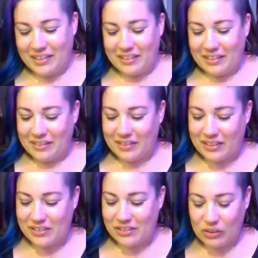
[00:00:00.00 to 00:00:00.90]

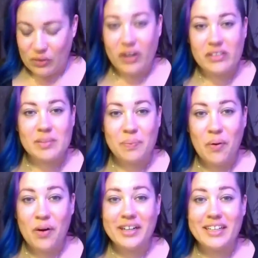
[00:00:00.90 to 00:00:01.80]
Because you are
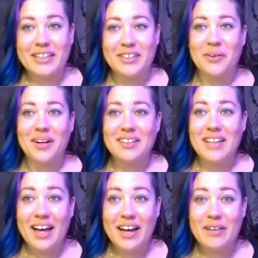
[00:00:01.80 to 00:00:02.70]
supported, you are
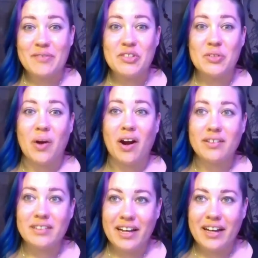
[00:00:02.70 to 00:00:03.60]
loved, you
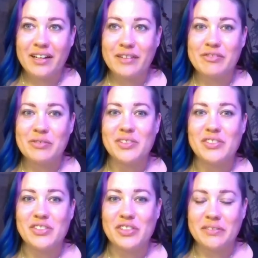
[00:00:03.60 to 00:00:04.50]
are love, you
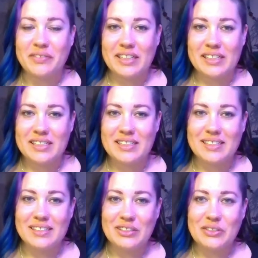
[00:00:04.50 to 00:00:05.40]
deserve it.
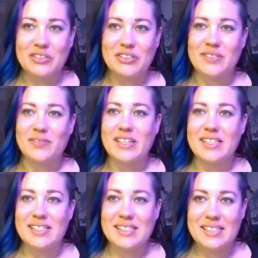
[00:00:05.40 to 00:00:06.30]
You deserve
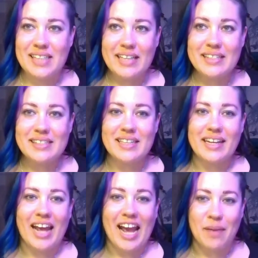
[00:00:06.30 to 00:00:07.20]
success and
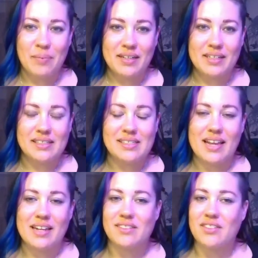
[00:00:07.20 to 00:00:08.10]
happiness,
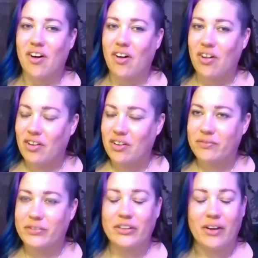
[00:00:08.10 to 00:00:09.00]
and it's all
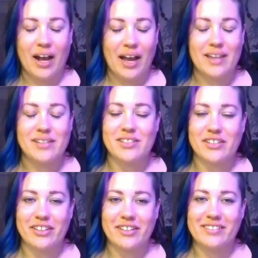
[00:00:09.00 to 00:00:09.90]
for your highest good.